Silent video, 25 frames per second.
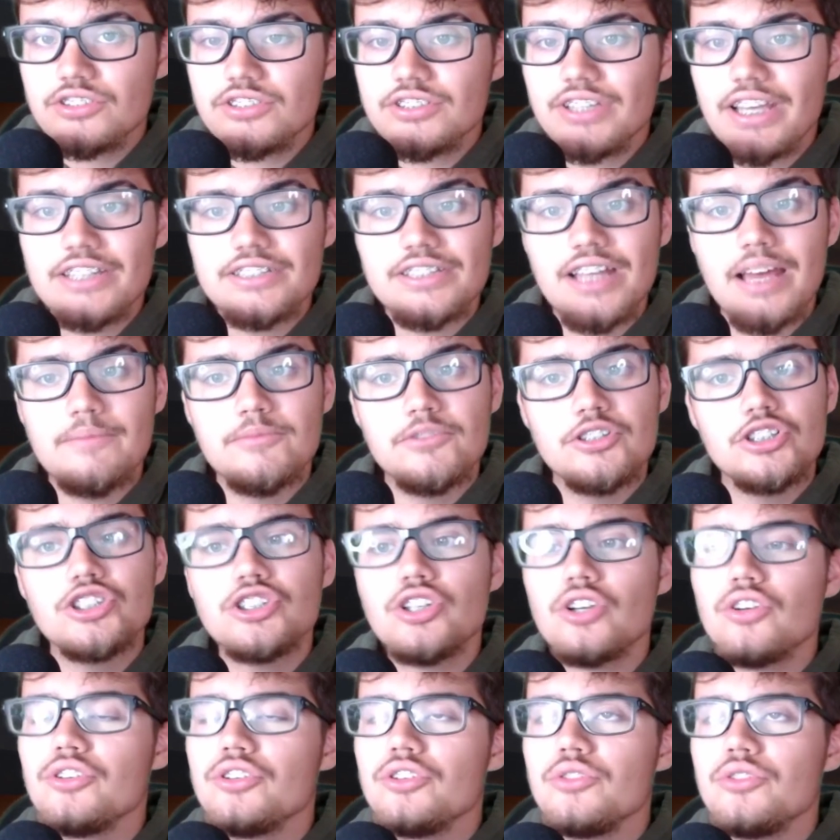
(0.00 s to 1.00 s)
as I'm
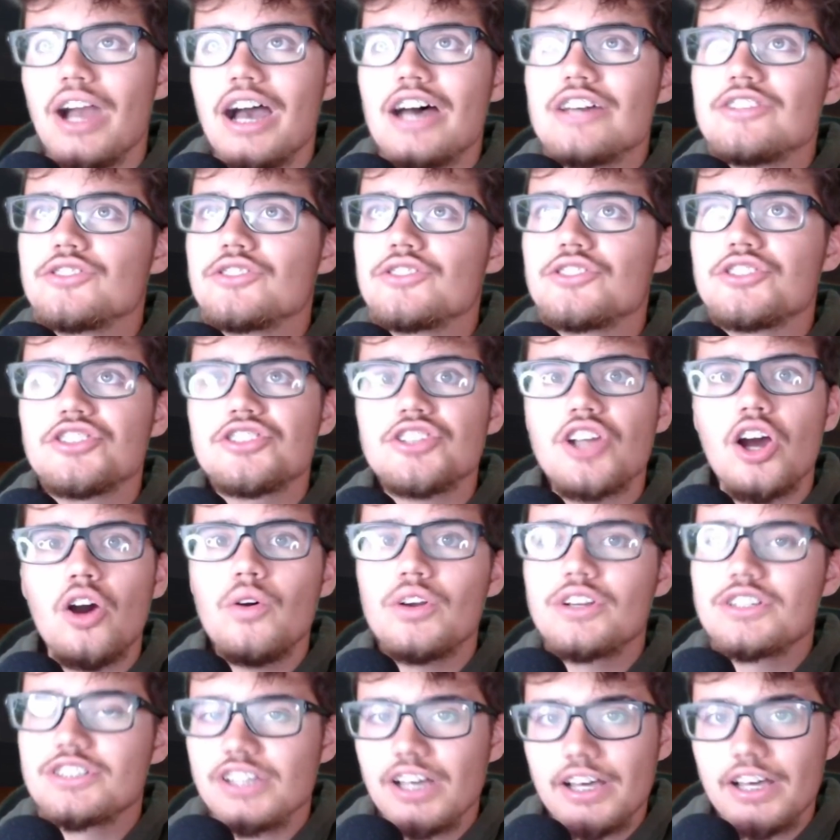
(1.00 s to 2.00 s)
sure you guys are so
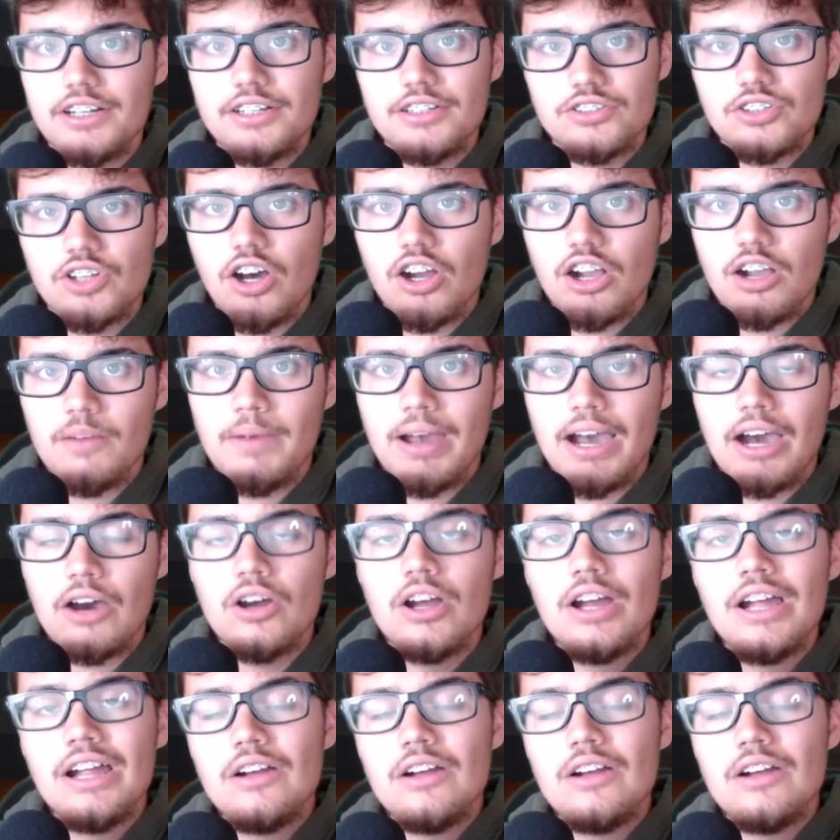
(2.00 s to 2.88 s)
excited to talk about.